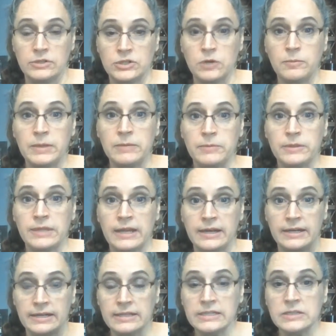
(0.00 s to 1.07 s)
people that
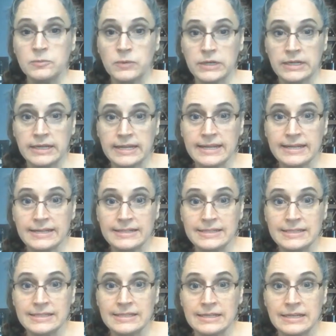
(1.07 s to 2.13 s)
it is what it is,
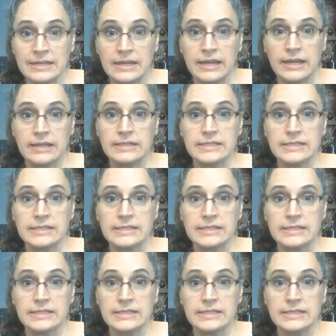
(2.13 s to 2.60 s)
and